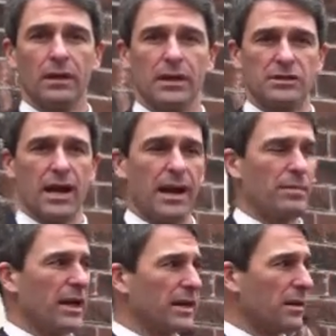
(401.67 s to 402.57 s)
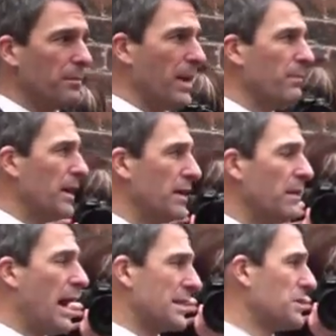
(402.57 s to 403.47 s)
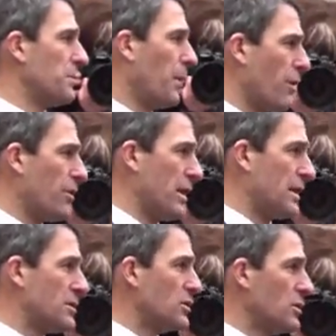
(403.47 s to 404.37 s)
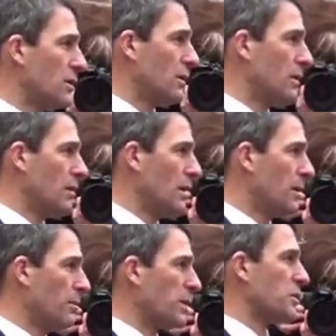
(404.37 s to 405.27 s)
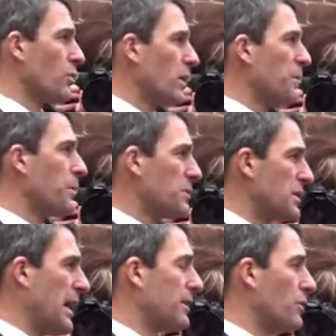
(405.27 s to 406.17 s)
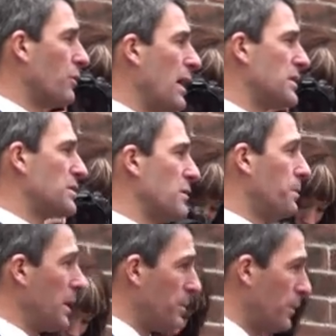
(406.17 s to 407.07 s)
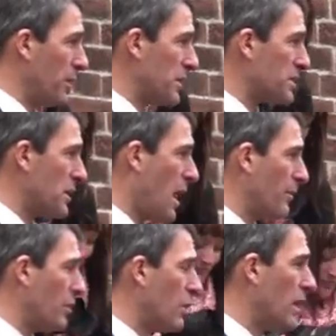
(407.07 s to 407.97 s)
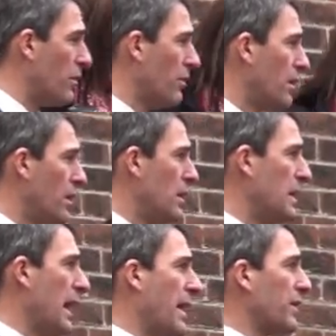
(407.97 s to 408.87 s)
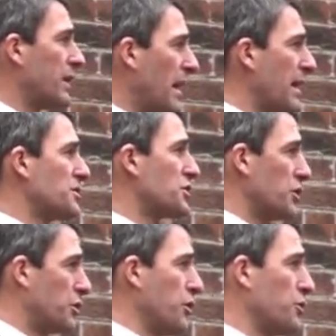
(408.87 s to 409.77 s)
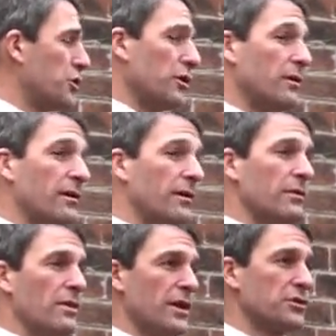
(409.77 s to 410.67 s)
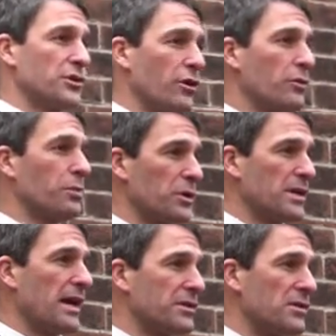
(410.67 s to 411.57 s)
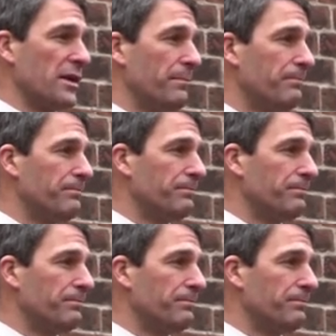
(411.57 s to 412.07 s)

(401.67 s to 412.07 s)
It's got to be a commitment not to parties, but to re-protect the rights of the people of this Commonwealth and the Constitution that in turn protects them.